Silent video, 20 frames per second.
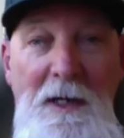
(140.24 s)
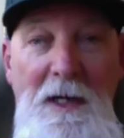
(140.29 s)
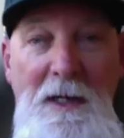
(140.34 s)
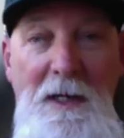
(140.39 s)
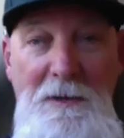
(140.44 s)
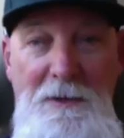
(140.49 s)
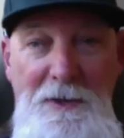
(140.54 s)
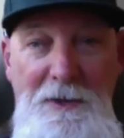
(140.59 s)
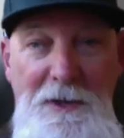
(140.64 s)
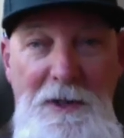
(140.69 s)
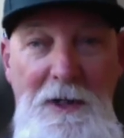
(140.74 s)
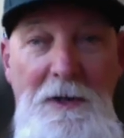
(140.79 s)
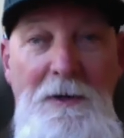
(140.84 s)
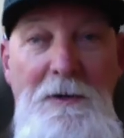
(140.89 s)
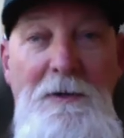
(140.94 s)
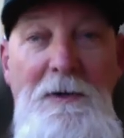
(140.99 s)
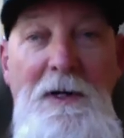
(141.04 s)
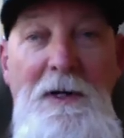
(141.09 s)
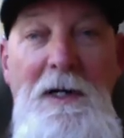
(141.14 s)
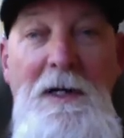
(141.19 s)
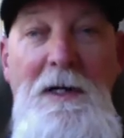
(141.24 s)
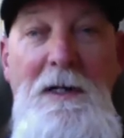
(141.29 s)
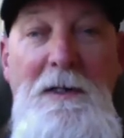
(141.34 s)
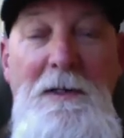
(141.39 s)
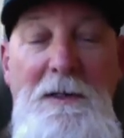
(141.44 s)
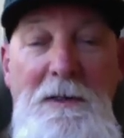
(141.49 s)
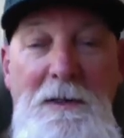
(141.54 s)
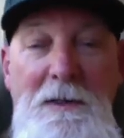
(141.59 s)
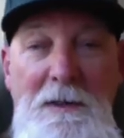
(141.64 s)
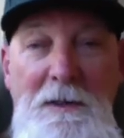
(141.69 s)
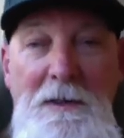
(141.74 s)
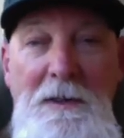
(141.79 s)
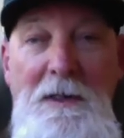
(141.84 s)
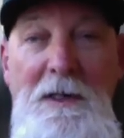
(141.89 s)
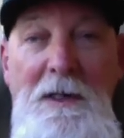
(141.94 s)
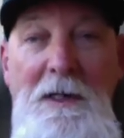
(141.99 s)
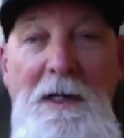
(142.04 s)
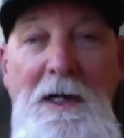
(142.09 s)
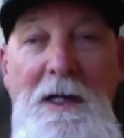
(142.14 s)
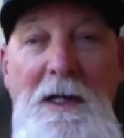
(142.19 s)
and show
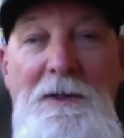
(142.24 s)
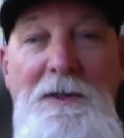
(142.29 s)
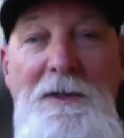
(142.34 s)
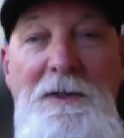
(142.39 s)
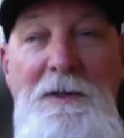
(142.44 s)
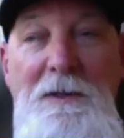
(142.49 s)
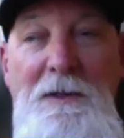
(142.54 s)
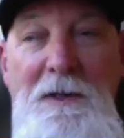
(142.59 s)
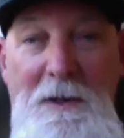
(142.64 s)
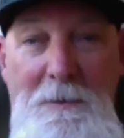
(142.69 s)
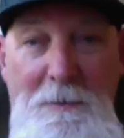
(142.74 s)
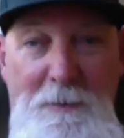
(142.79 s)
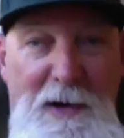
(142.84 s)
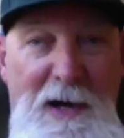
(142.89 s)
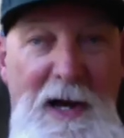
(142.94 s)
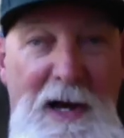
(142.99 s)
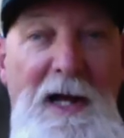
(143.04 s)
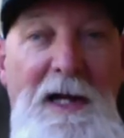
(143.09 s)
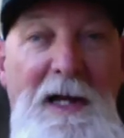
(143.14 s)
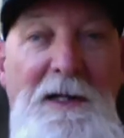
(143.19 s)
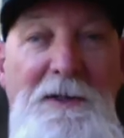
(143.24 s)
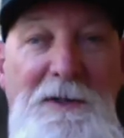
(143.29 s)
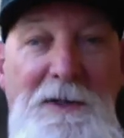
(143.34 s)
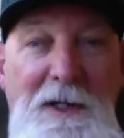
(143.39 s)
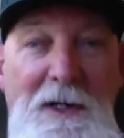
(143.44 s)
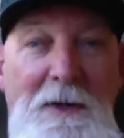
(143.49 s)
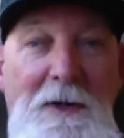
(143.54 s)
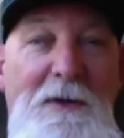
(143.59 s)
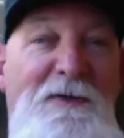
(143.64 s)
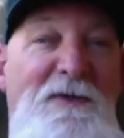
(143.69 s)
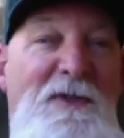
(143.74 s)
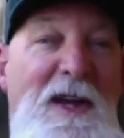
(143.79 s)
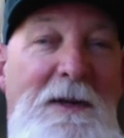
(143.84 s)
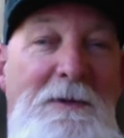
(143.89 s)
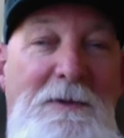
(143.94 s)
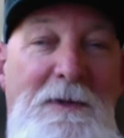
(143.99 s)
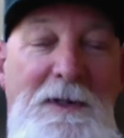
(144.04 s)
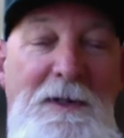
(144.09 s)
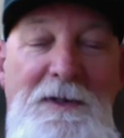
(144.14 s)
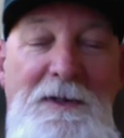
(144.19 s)
and their bikes, you know, on
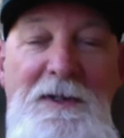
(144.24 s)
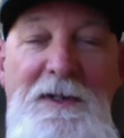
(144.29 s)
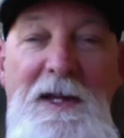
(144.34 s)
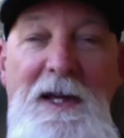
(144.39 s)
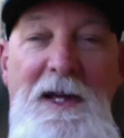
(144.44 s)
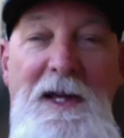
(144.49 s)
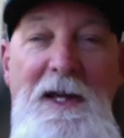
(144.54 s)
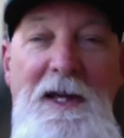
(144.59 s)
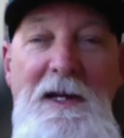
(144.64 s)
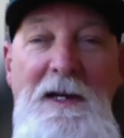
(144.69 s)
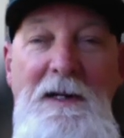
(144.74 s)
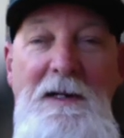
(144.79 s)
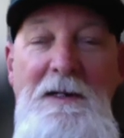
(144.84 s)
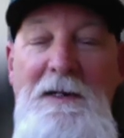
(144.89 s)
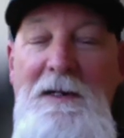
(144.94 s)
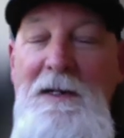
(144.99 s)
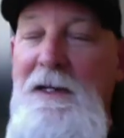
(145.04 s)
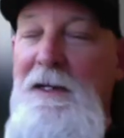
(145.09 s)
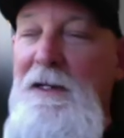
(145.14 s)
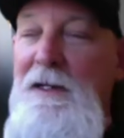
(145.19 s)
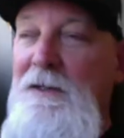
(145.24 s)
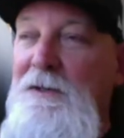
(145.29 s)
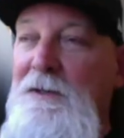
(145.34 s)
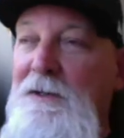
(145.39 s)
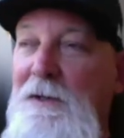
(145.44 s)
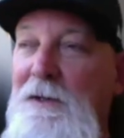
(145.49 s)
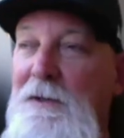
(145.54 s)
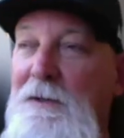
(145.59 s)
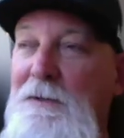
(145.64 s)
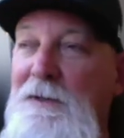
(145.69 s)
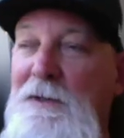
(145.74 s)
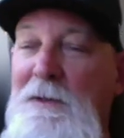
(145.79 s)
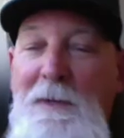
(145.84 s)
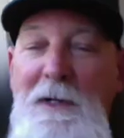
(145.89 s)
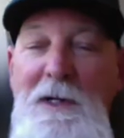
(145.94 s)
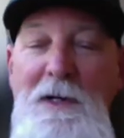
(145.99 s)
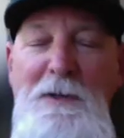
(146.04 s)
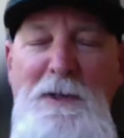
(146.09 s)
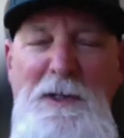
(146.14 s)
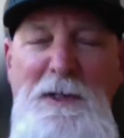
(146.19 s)
Veterans Day. And so
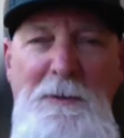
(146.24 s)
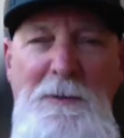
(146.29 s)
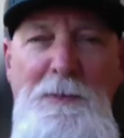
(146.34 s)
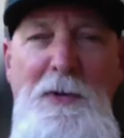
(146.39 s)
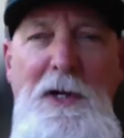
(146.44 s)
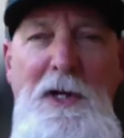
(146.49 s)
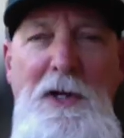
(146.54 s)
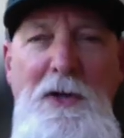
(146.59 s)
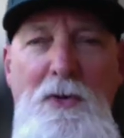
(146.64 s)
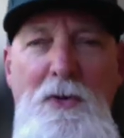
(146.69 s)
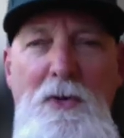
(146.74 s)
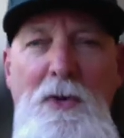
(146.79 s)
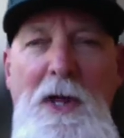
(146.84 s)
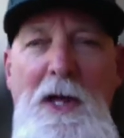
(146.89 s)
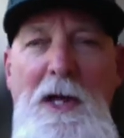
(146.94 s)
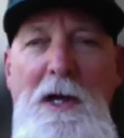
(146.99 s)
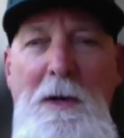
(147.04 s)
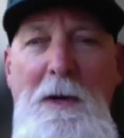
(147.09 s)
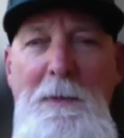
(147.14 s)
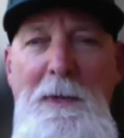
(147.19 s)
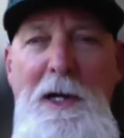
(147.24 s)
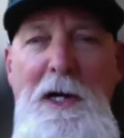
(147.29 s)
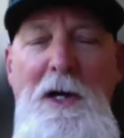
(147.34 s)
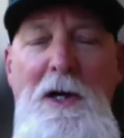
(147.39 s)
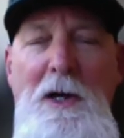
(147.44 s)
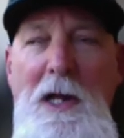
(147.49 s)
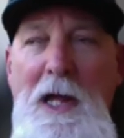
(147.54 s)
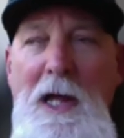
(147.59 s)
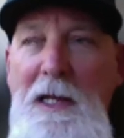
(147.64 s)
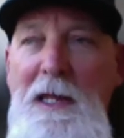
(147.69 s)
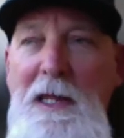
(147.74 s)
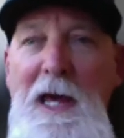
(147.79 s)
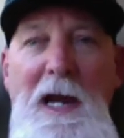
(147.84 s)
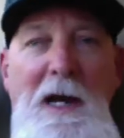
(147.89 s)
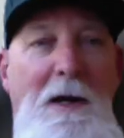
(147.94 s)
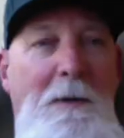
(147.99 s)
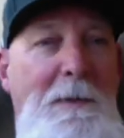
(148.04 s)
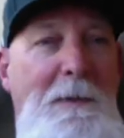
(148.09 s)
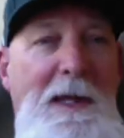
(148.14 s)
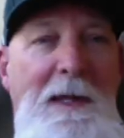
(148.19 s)
someone goes, "That's pretty cool. They come in here like that."
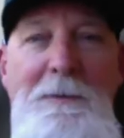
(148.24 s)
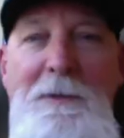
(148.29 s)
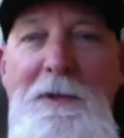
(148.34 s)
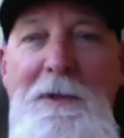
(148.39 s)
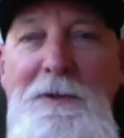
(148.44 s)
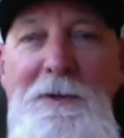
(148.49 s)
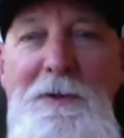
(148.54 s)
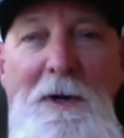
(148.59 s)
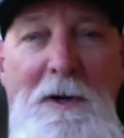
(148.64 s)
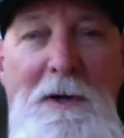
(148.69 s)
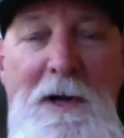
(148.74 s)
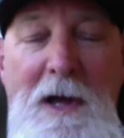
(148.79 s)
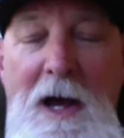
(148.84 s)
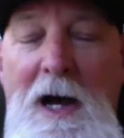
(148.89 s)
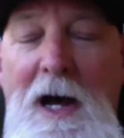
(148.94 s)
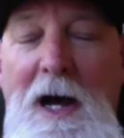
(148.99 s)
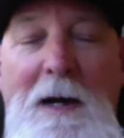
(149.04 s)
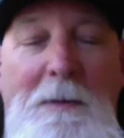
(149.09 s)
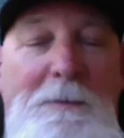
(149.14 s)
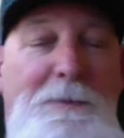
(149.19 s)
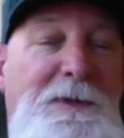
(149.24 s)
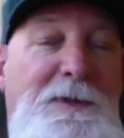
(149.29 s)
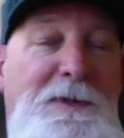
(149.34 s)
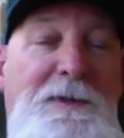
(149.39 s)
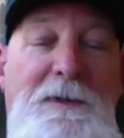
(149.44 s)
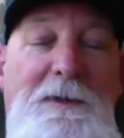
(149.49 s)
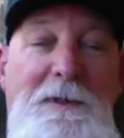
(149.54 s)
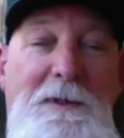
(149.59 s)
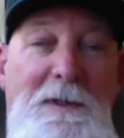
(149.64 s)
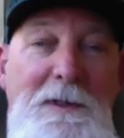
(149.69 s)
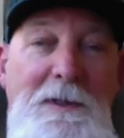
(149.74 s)
I go, "Man, them dudes are all cops."